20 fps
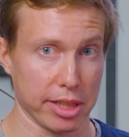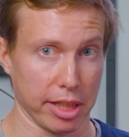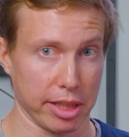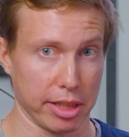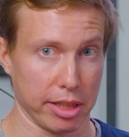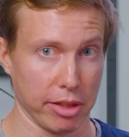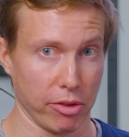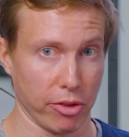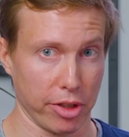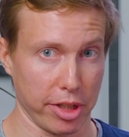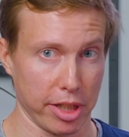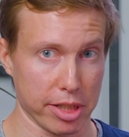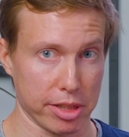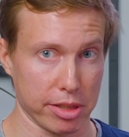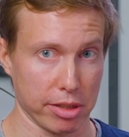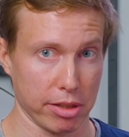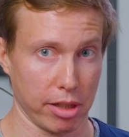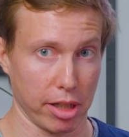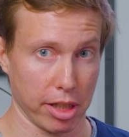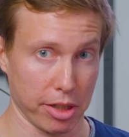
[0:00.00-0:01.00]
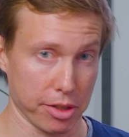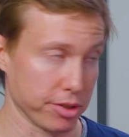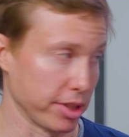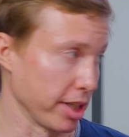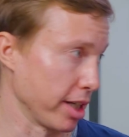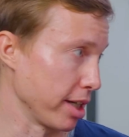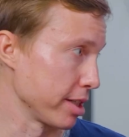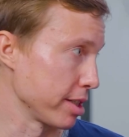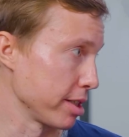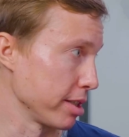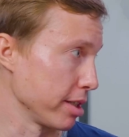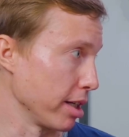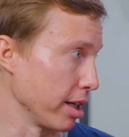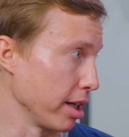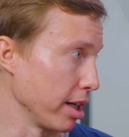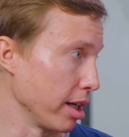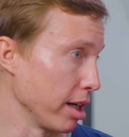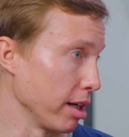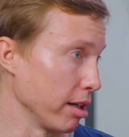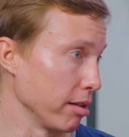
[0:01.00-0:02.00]
that the audience understands
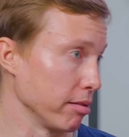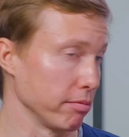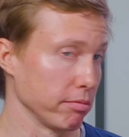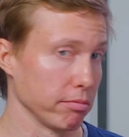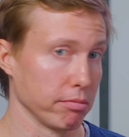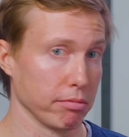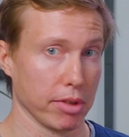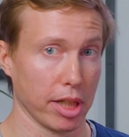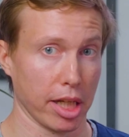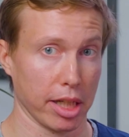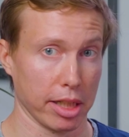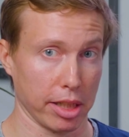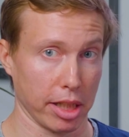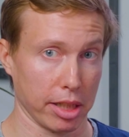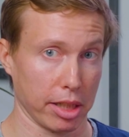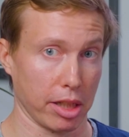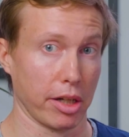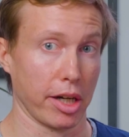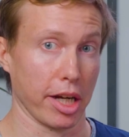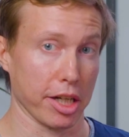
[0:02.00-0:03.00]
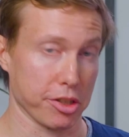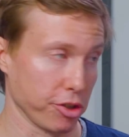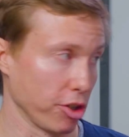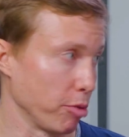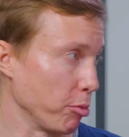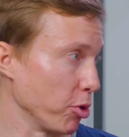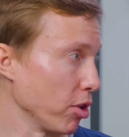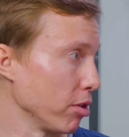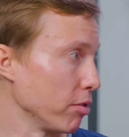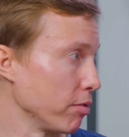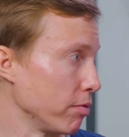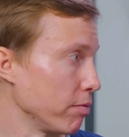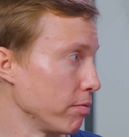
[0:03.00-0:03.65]
uh, and that are actionable